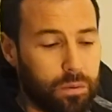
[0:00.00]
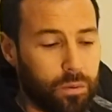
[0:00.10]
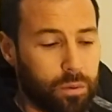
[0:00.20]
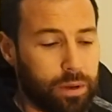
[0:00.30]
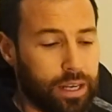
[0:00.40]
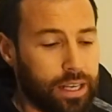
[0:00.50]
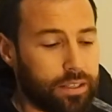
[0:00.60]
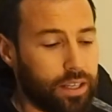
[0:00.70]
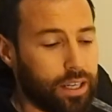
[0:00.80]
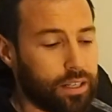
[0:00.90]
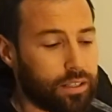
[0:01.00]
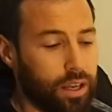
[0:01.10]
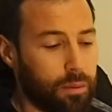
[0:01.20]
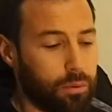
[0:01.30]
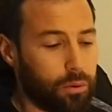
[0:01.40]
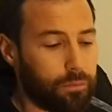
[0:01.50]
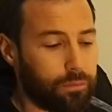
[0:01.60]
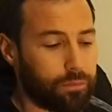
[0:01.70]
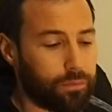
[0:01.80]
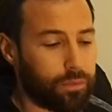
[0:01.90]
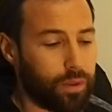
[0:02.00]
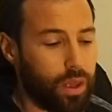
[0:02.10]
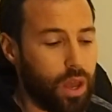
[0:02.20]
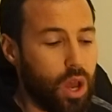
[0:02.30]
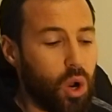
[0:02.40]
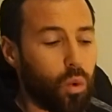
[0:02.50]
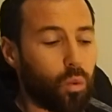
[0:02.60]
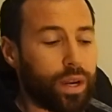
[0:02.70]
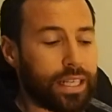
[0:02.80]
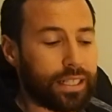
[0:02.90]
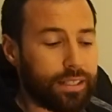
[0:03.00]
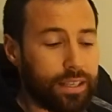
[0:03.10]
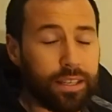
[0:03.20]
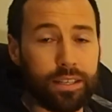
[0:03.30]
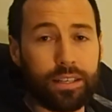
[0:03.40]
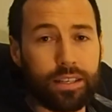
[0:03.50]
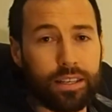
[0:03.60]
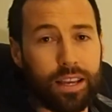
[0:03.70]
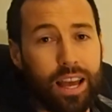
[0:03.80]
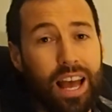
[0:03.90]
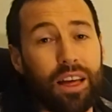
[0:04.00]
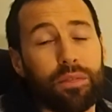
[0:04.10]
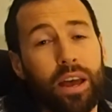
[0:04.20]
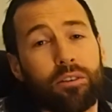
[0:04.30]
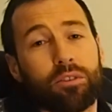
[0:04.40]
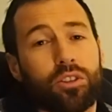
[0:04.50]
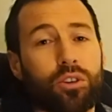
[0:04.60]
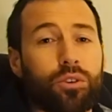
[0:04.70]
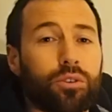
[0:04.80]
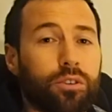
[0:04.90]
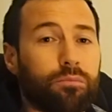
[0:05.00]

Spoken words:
What about our second example? When did they return?